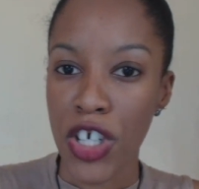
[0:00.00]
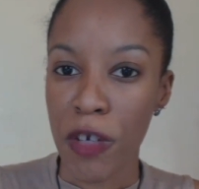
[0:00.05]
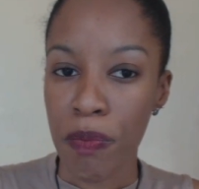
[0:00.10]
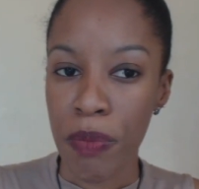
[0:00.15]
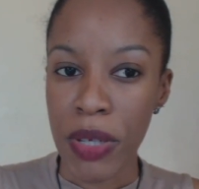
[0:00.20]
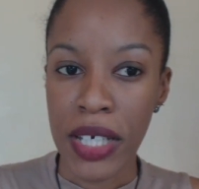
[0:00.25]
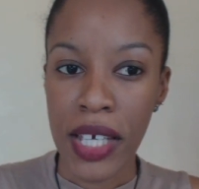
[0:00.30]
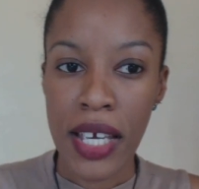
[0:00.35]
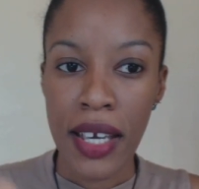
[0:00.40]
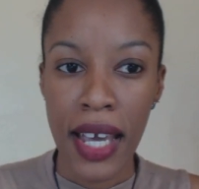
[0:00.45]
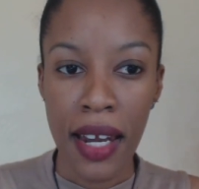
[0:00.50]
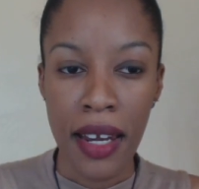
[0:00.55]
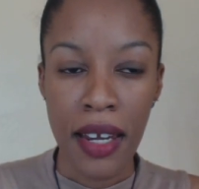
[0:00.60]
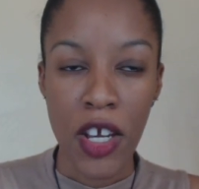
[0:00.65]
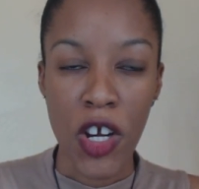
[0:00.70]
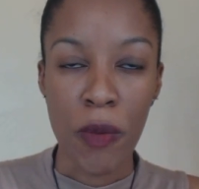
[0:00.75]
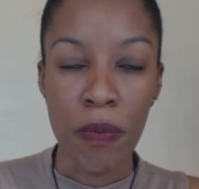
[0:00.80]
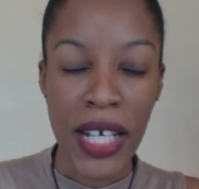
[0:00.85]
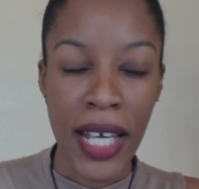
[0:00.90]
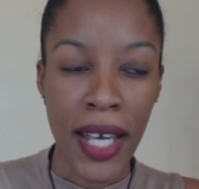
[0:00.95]
You're
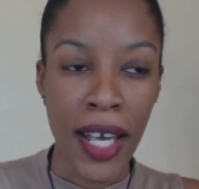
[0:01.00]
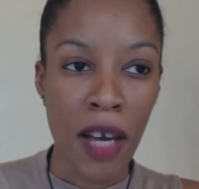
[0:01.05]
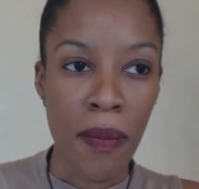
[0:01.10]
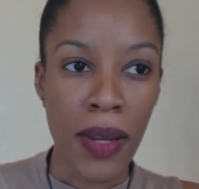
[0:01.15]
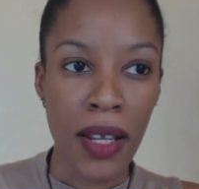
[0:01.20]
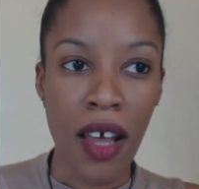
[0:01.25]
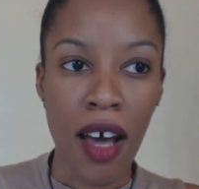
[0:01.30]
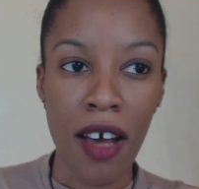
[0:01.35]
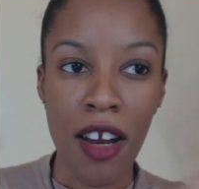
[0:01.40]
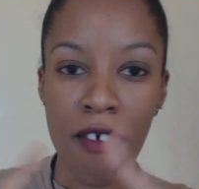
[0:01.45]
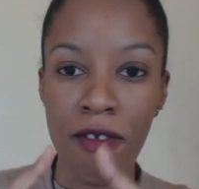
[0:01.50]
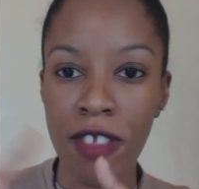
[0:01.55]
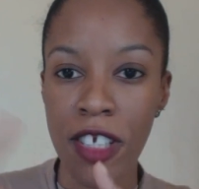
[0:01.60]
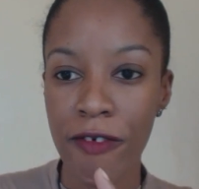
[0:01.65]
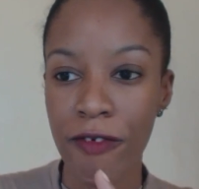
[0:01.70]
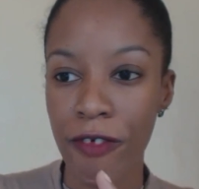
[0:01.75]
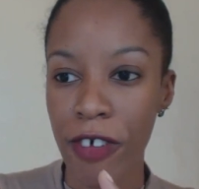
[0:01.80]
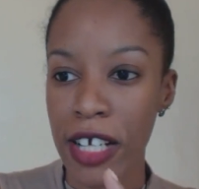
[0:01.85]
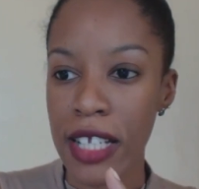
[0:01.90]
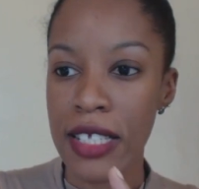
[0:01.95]
picking up a lot of
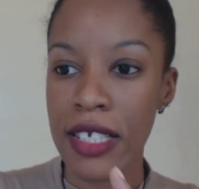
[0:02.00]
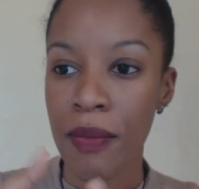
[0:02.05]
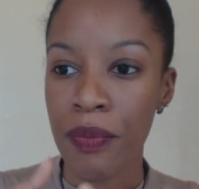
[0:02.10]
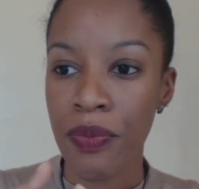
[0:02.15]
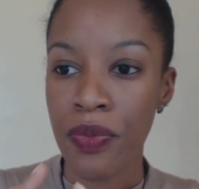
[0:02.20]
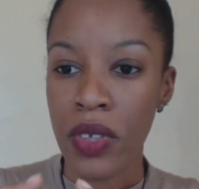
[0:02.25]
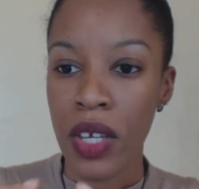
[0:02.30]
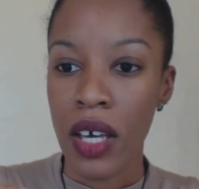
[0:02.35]
different